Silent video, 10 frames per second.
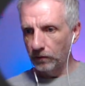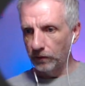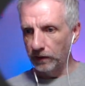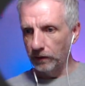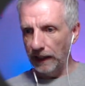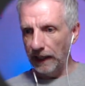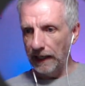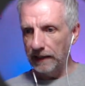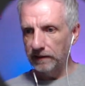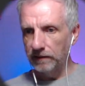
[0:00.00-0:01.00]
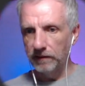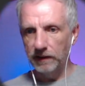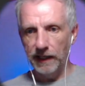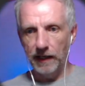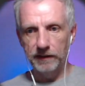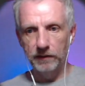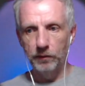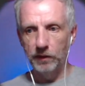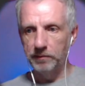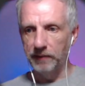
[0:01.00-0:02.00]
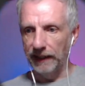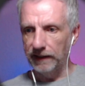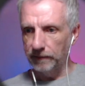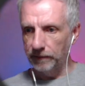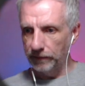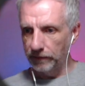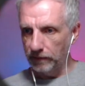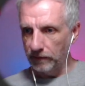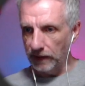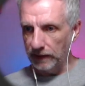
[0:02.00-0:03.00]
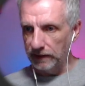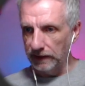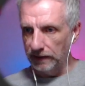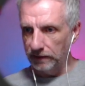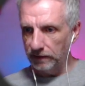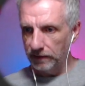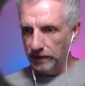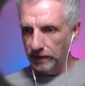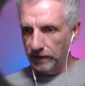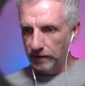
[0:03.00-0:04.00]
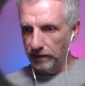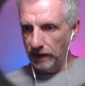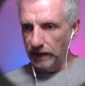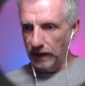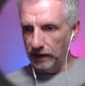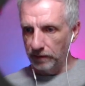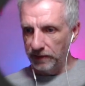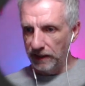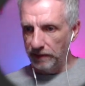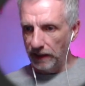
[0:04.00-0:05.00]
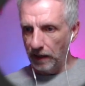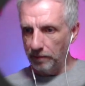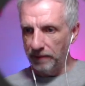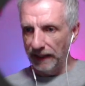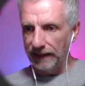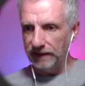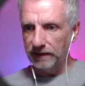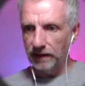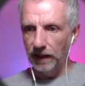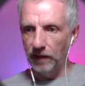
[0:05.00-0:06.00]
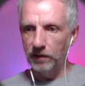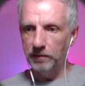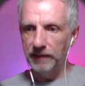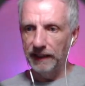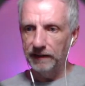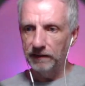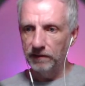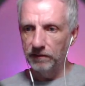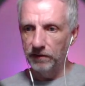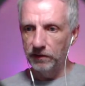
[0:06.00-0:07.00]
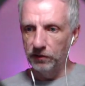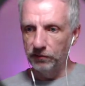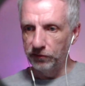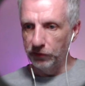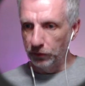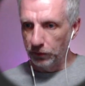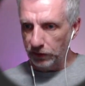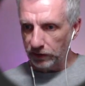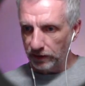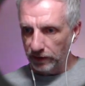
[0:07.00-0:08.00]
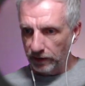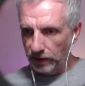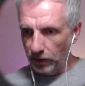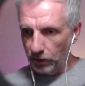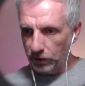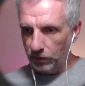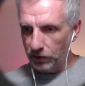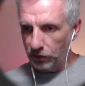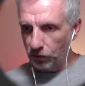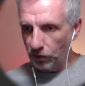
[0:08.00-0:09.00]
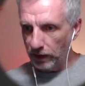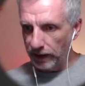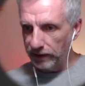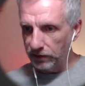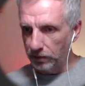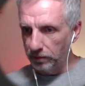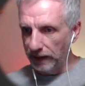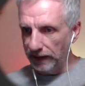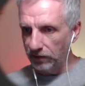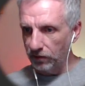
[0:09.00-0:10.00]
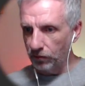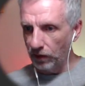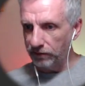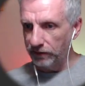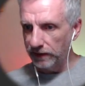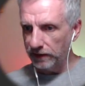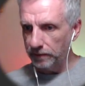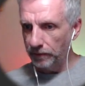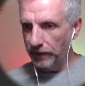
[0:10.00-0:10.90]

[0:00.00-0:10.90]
we're going to add the character we want to bake. That's neat. Then under PBR bakes, I want to bake the diffuse. I also want to try to bake the roughness.